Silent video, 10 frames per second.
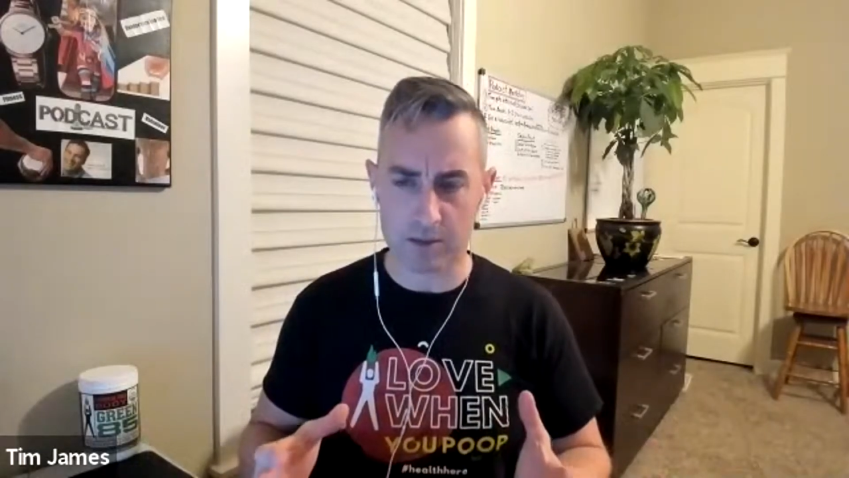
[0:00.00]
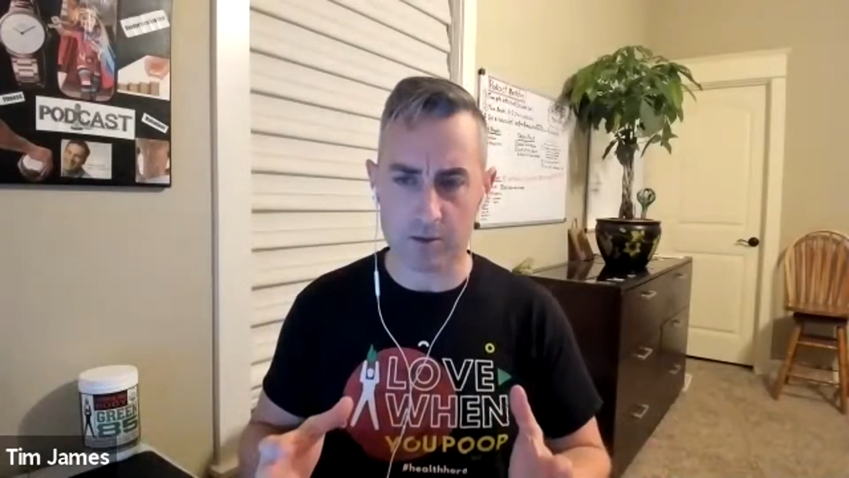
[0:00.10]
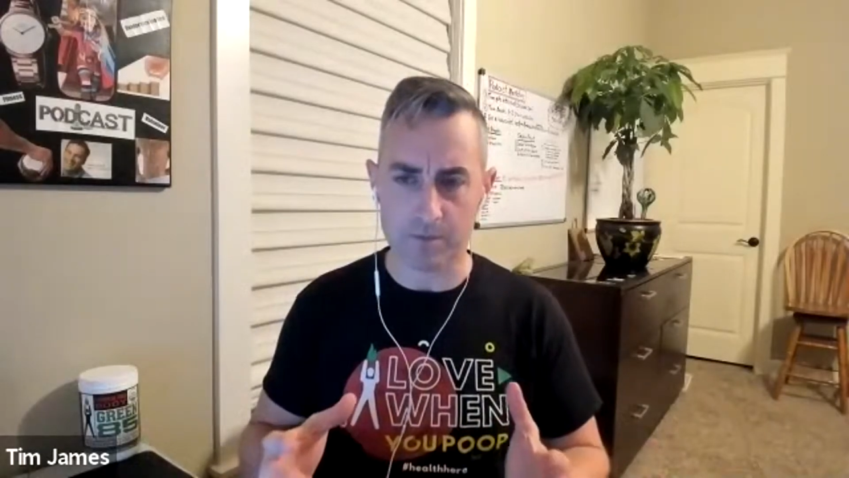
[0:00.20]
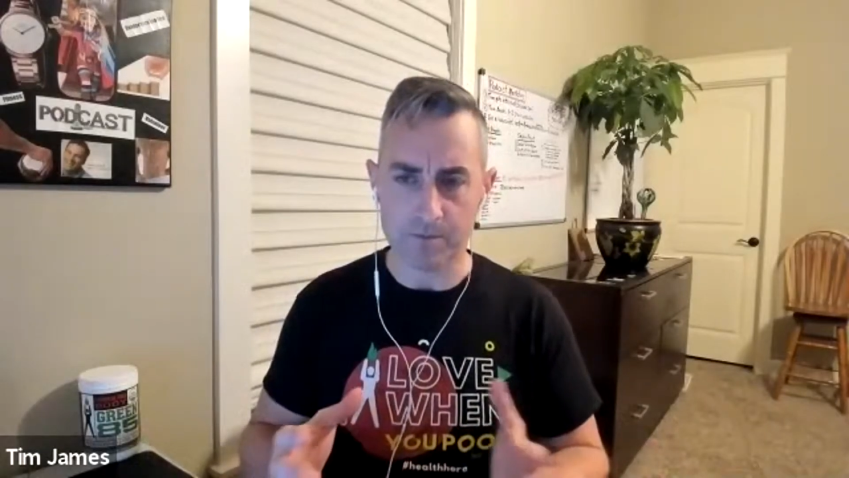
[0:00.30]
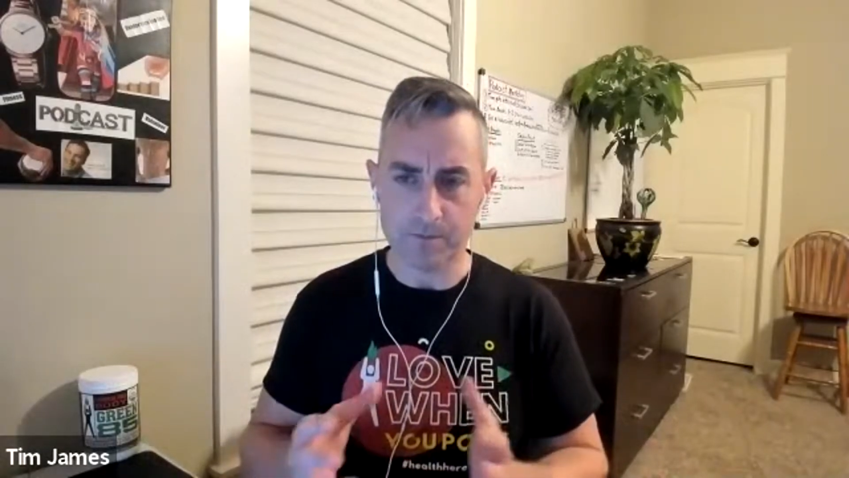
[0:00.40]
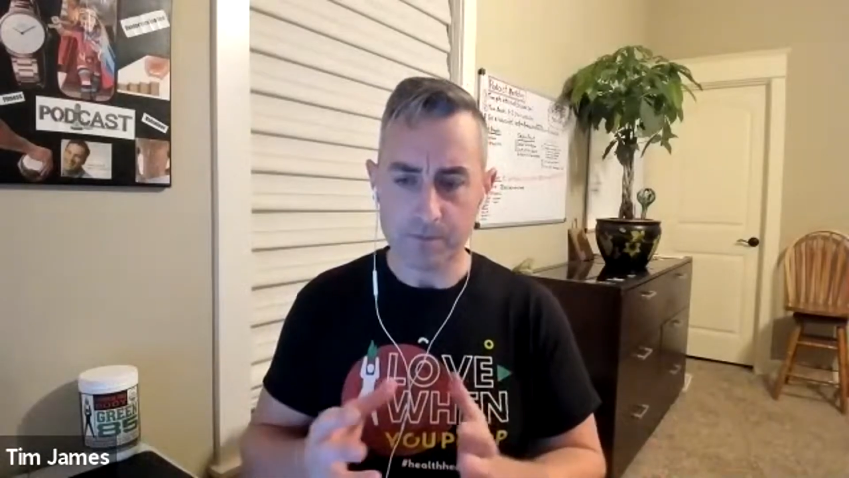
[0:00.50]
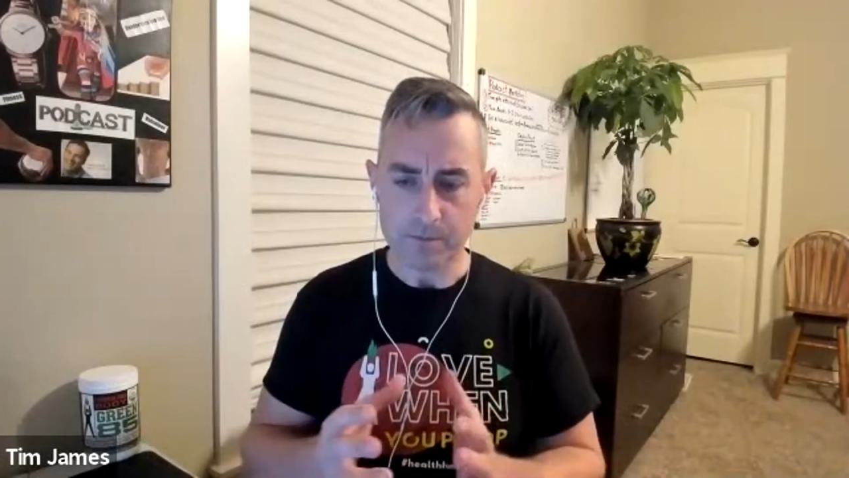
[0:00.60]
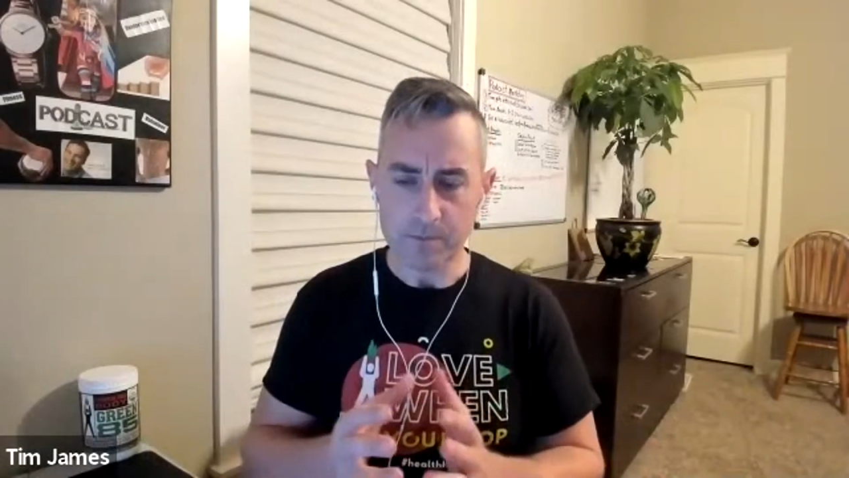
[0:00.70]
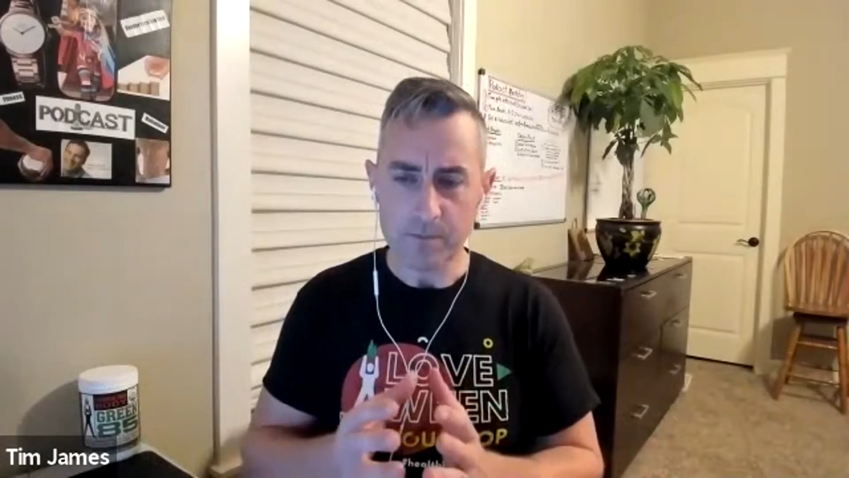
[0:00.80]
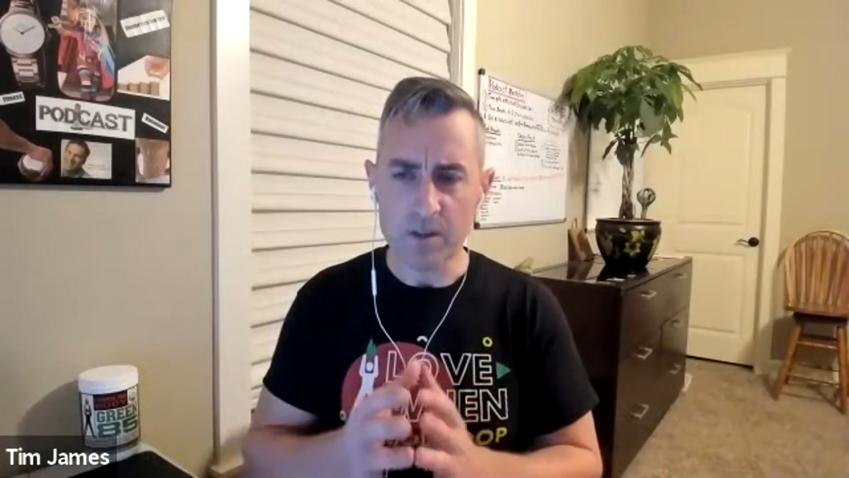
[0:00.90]

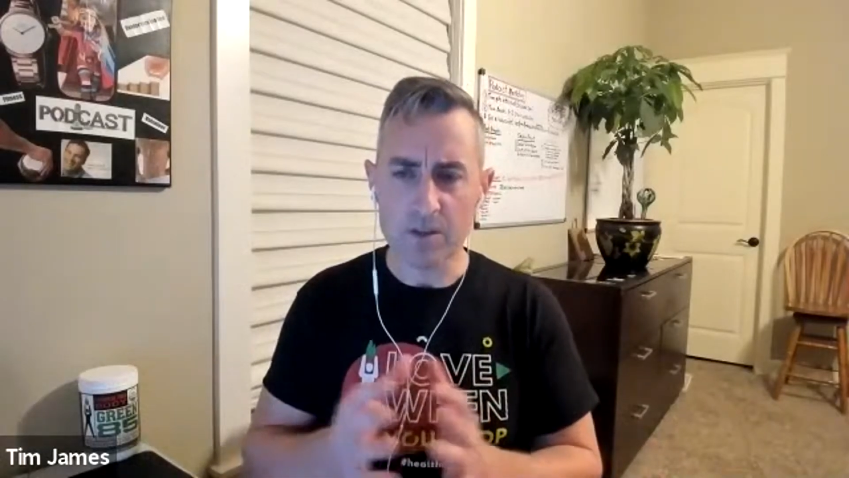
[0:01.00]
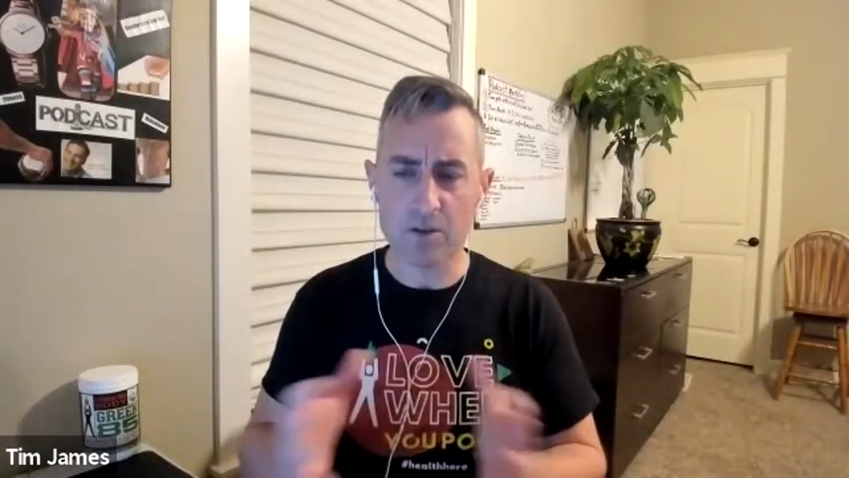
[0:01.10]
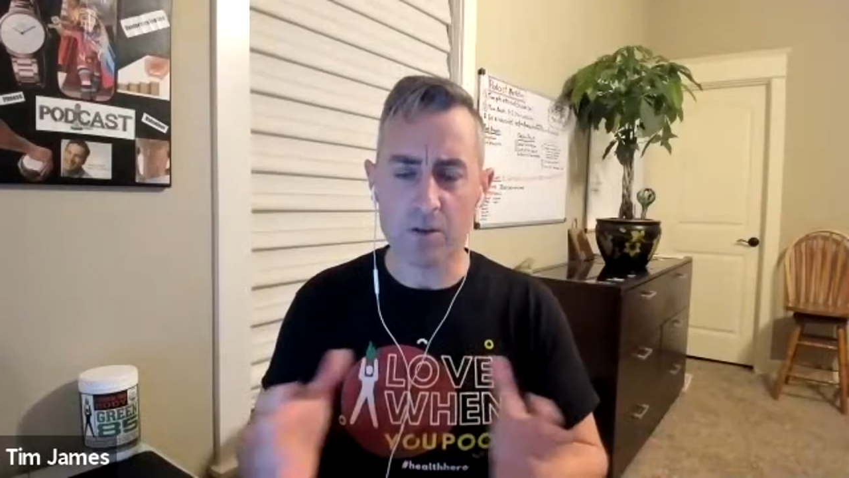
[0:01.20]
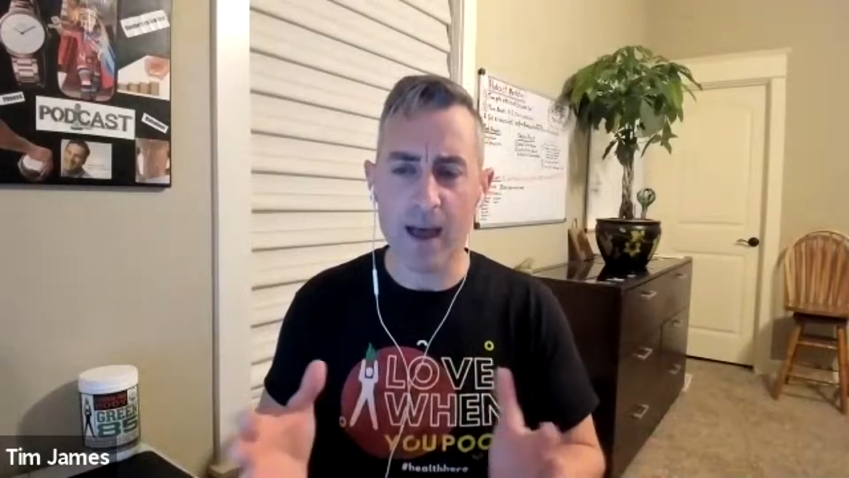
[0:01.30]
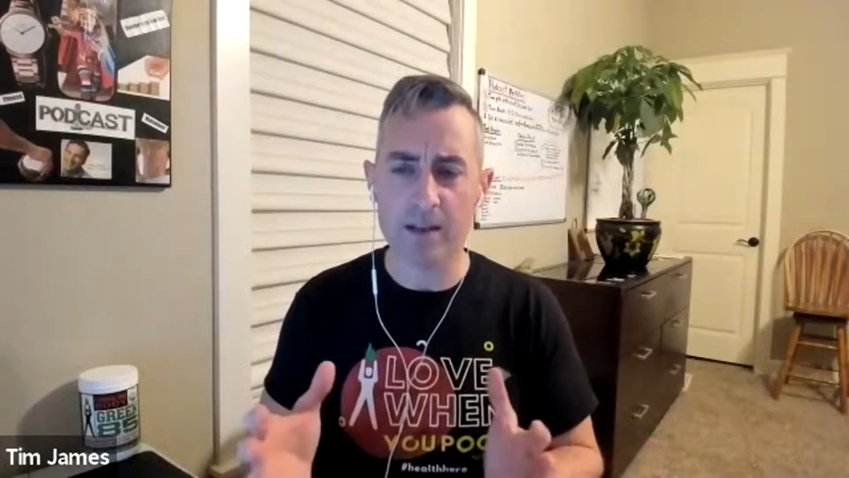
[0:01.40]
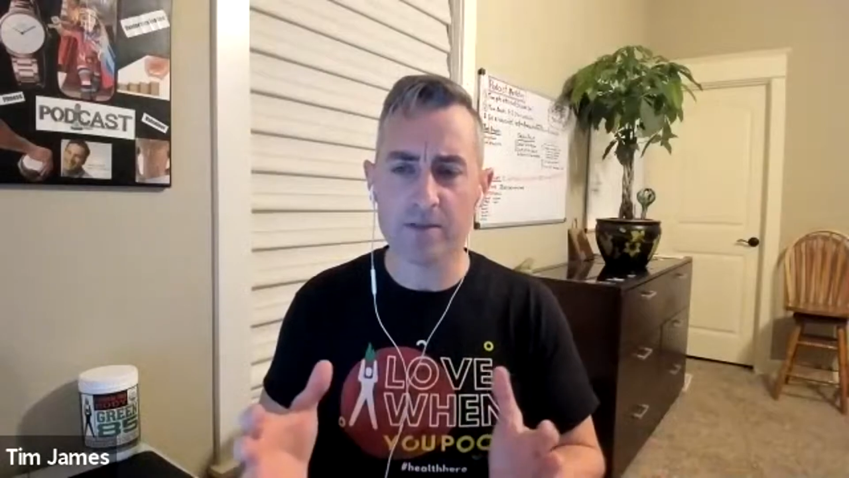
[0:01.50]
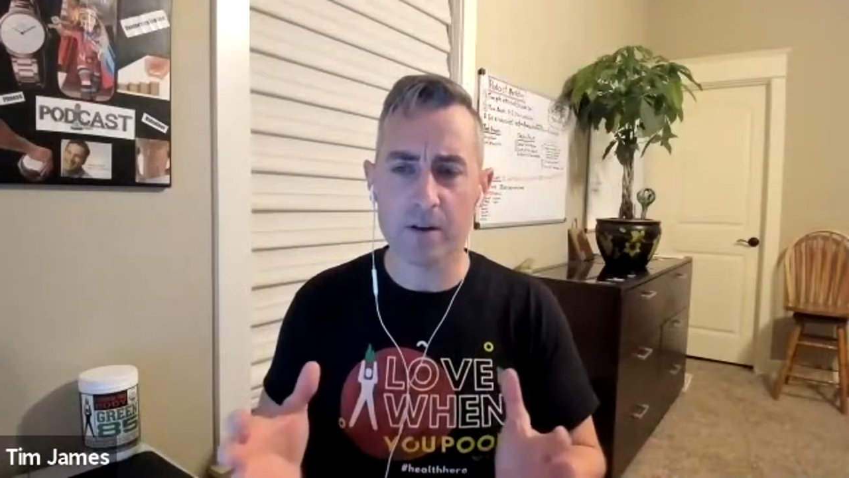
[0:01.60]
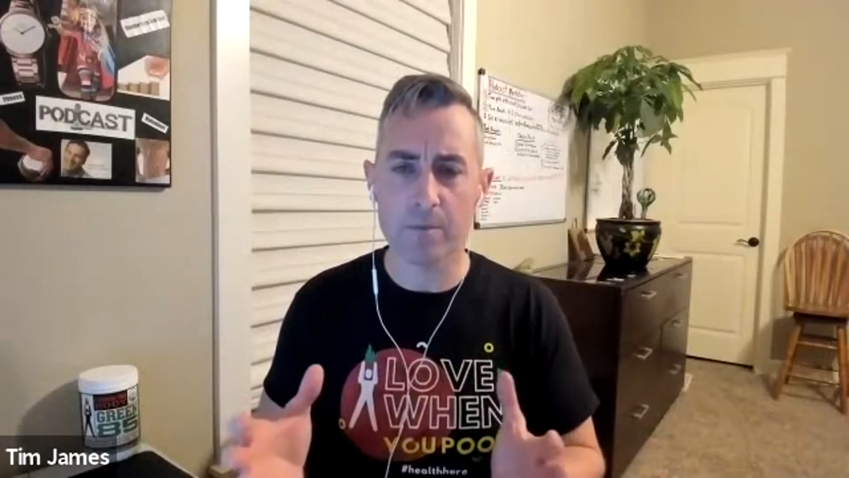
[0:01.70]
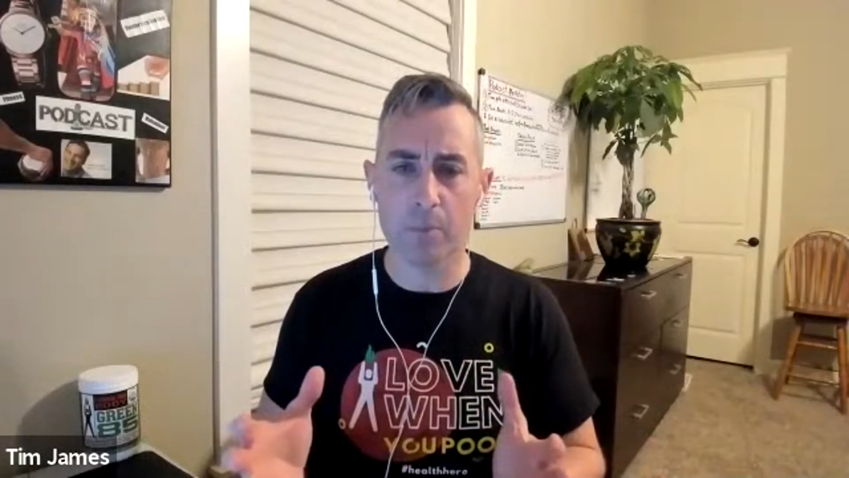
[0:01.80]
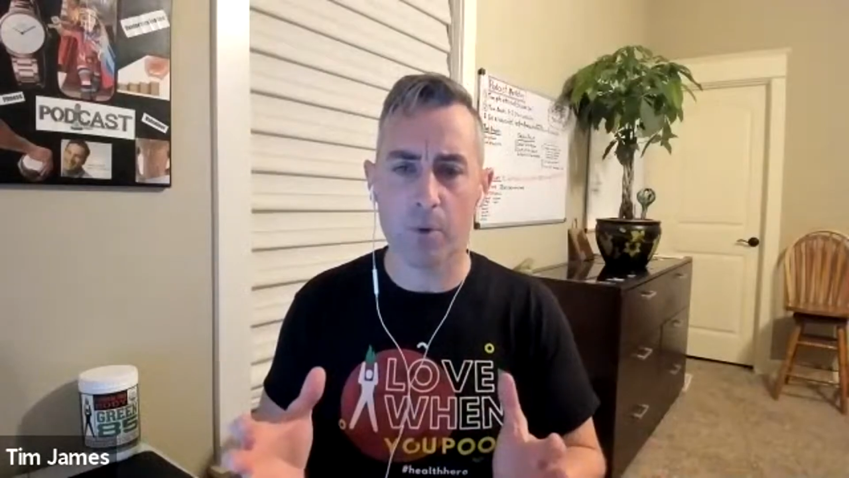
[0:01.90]
So that is
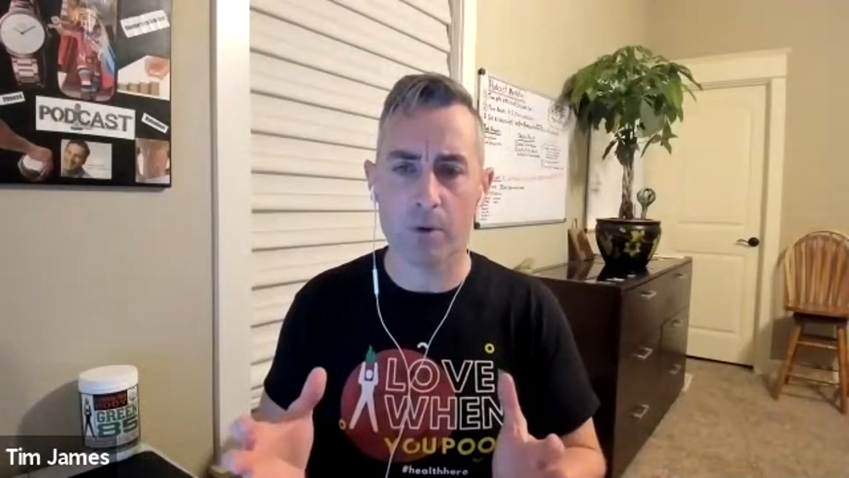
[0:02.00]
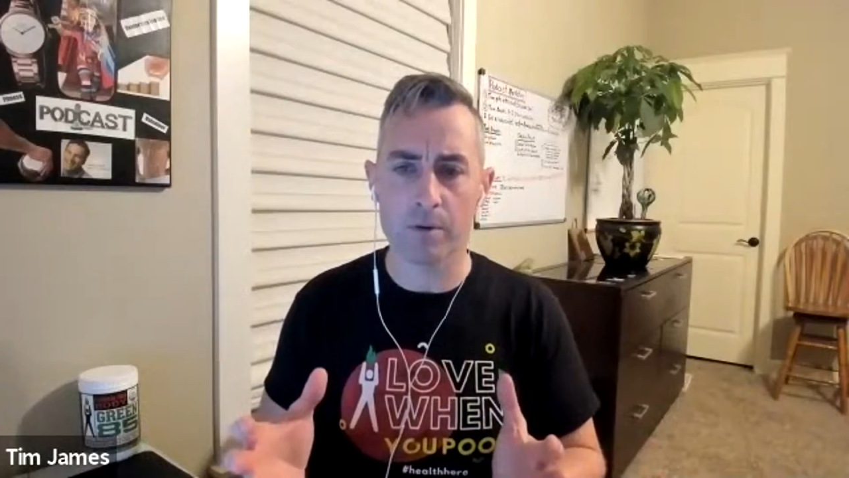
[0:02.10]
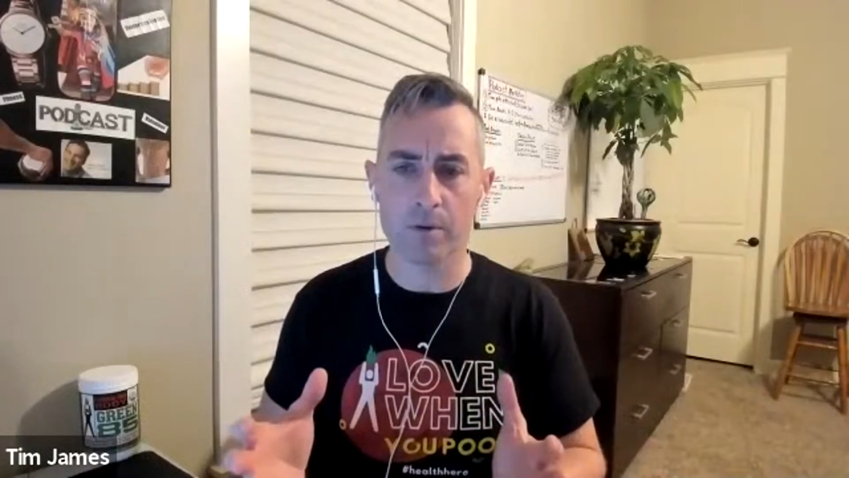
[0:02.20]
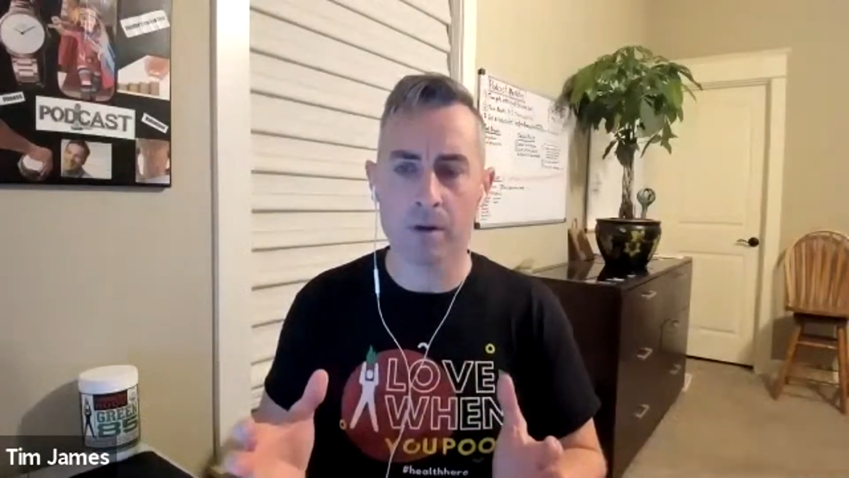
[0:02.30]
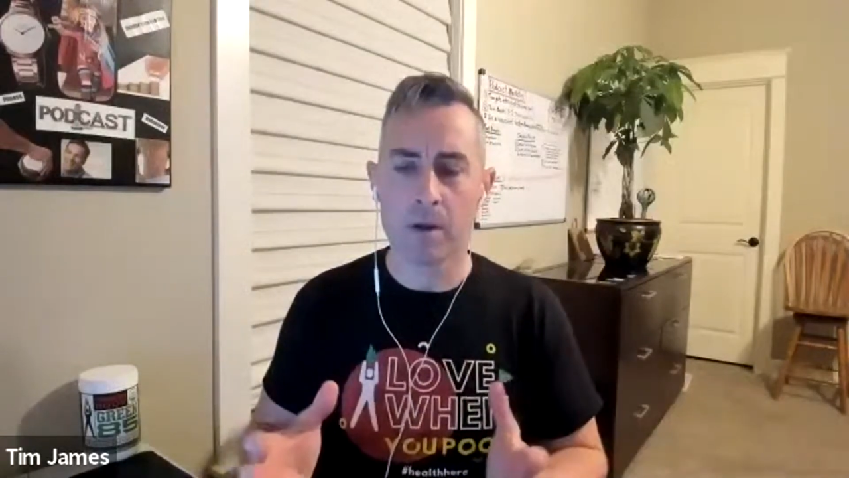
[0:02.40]
very important.